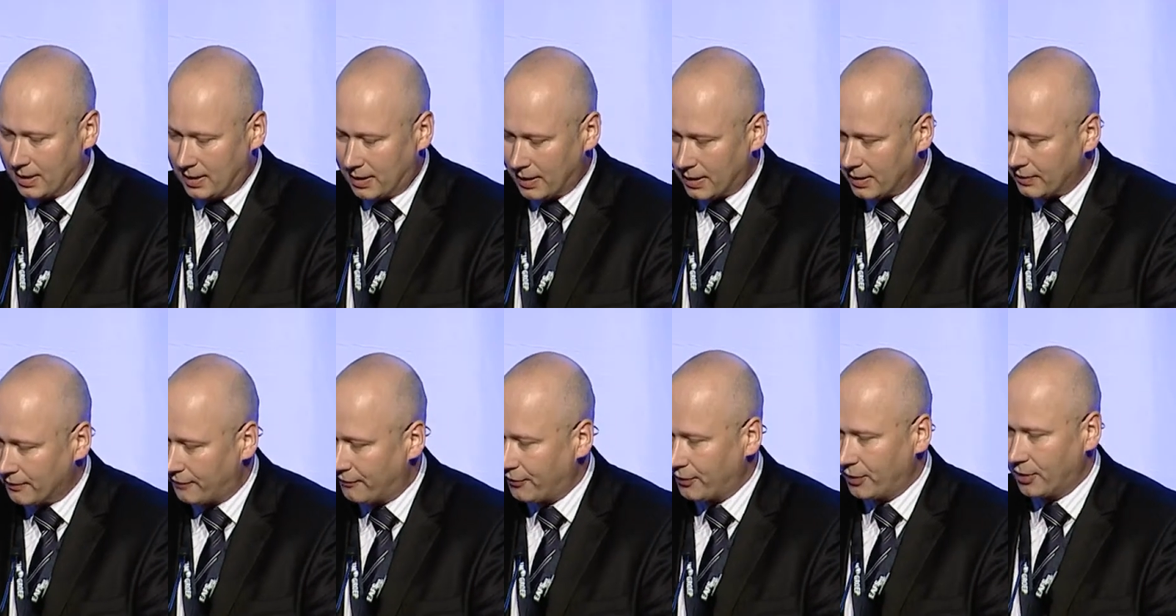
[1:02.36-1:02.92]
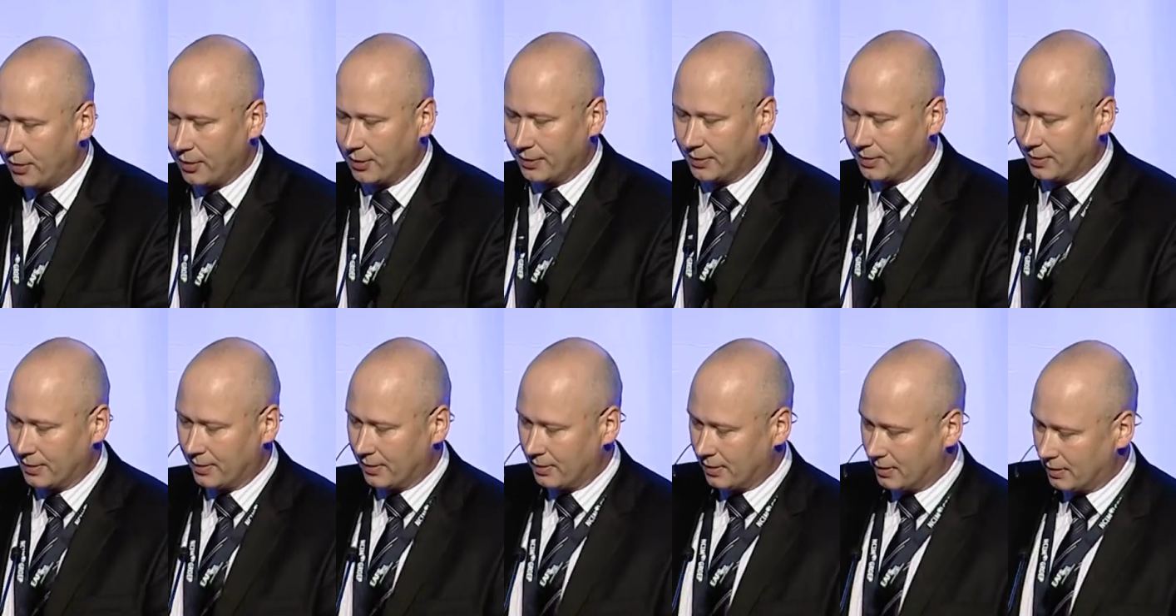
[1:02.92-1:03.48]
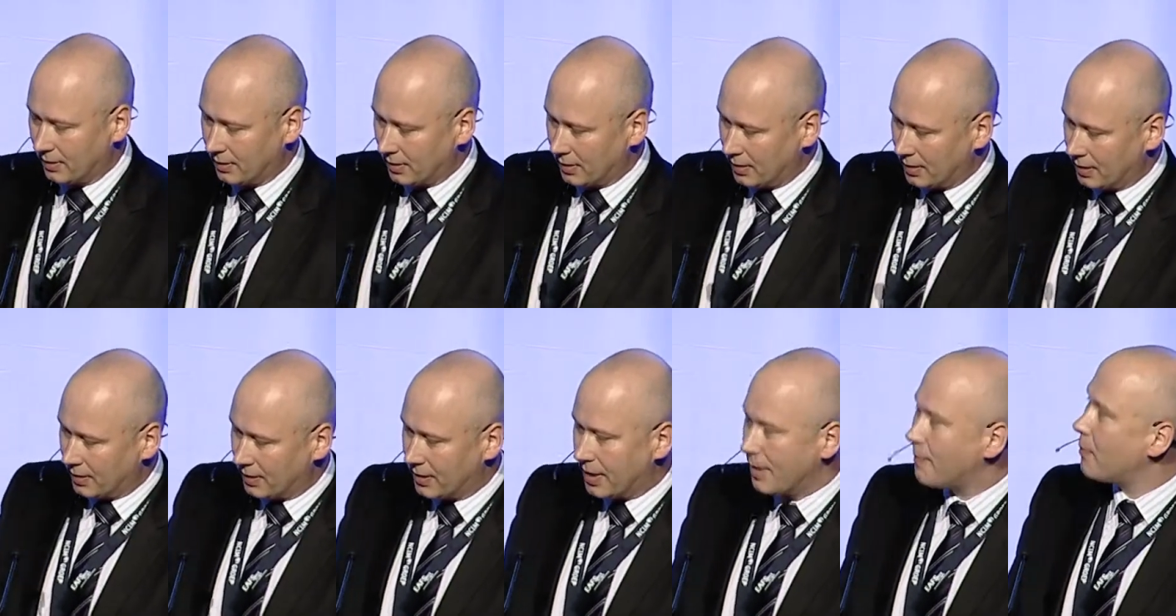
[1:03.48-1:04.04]
And third,
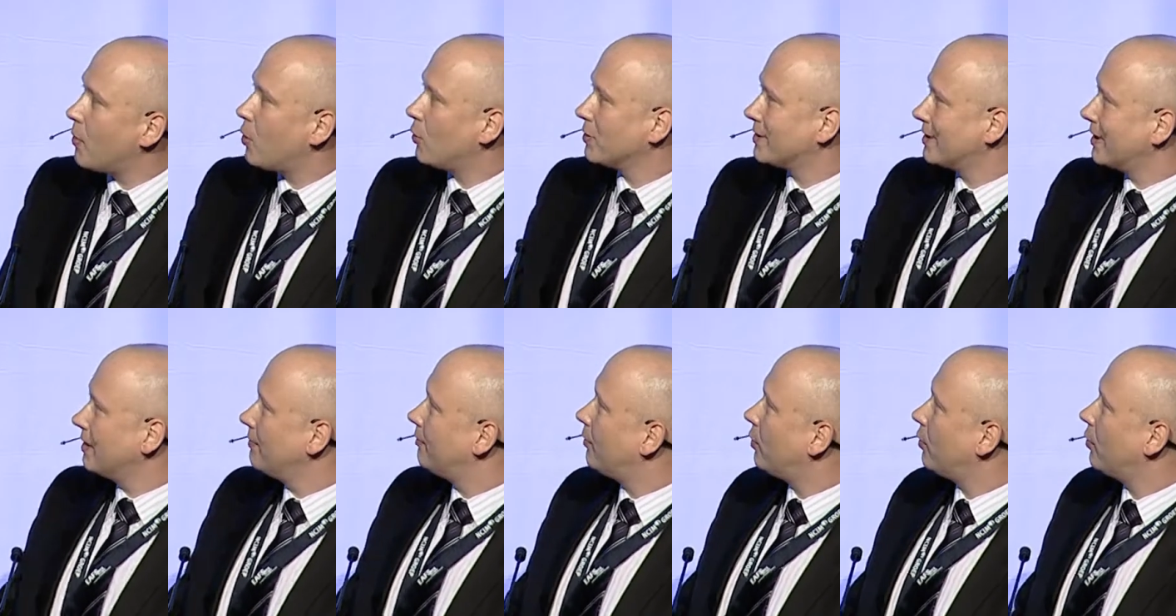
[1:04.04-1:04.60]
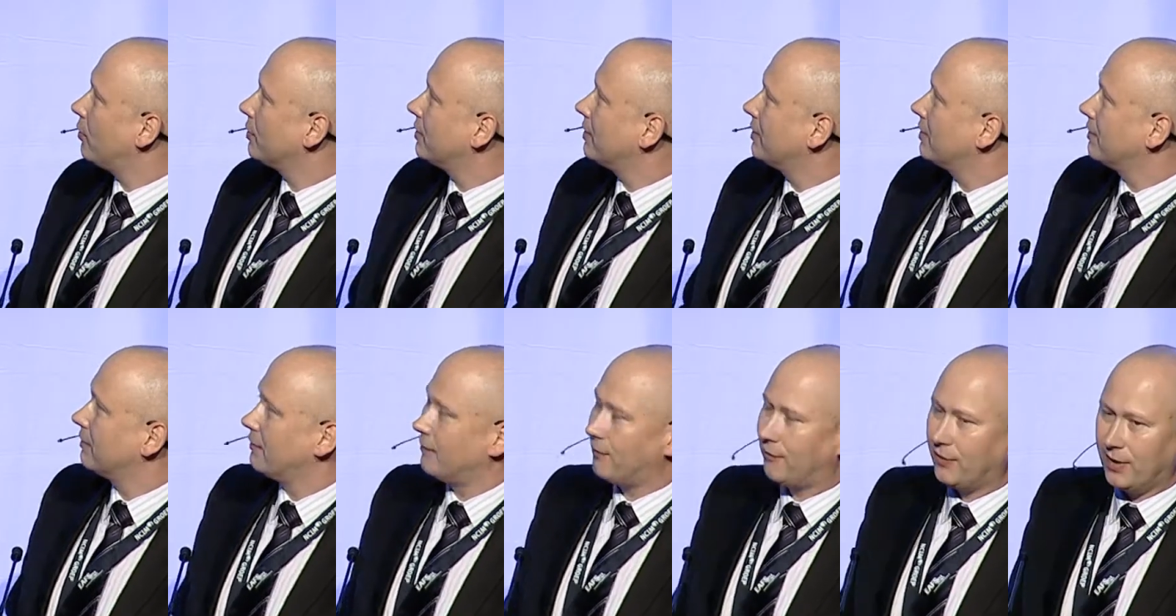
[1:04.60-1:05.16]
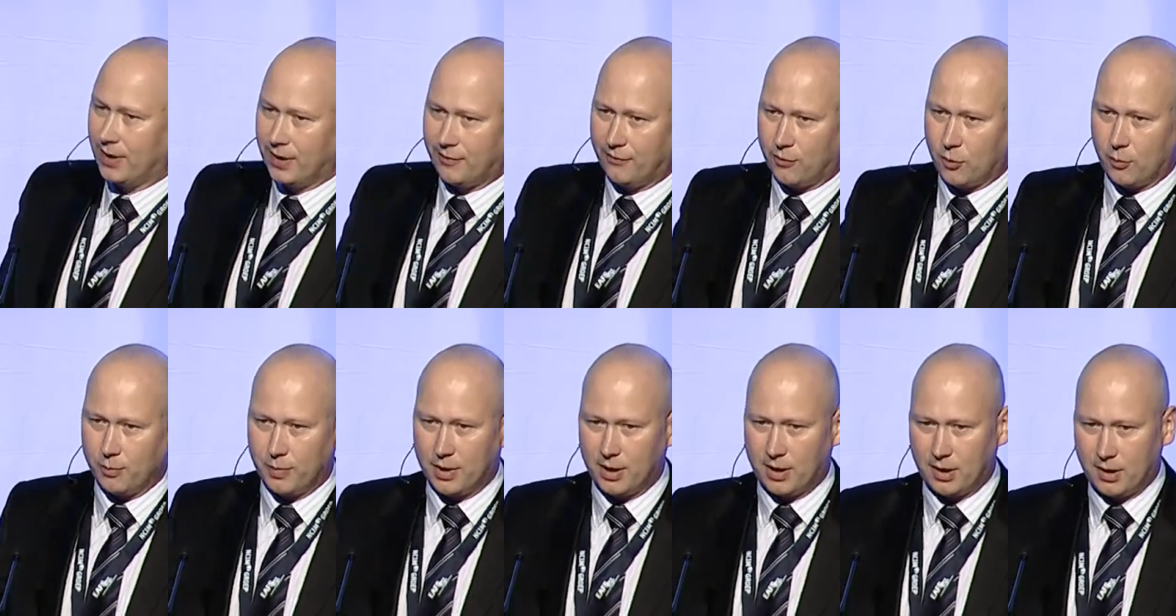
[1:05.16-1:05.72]
the most important thing for
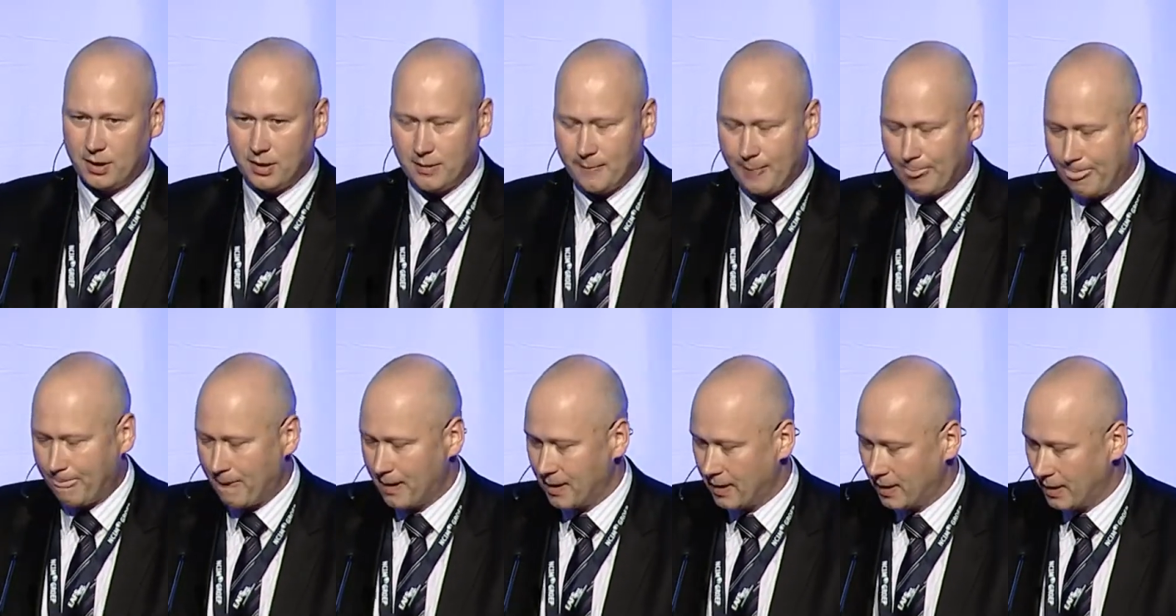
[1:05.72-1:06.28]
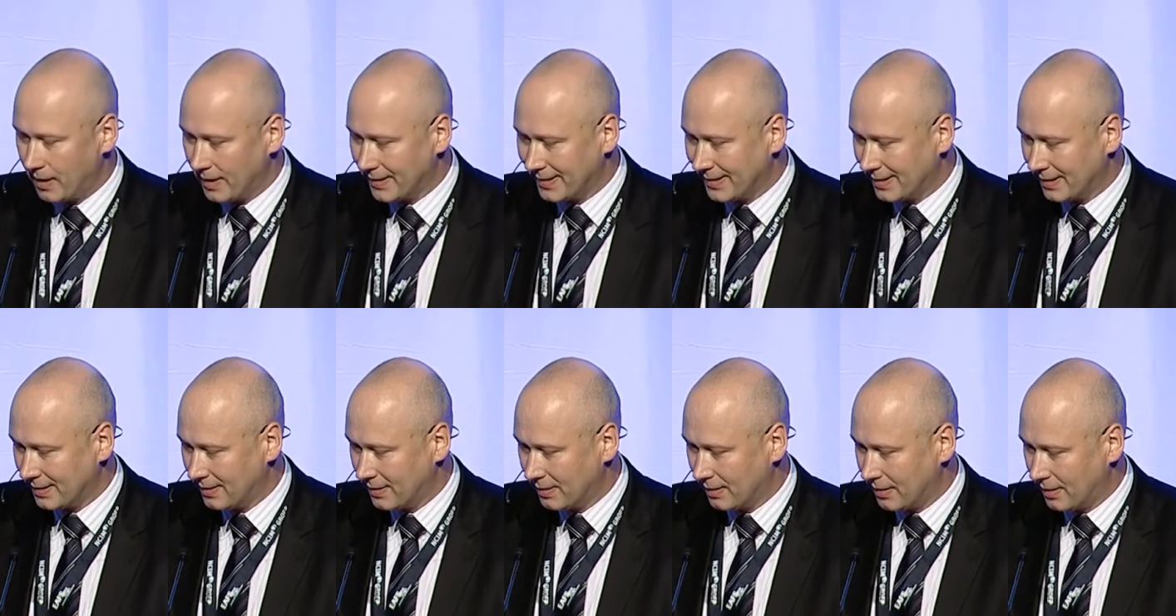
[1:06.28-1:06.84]
me is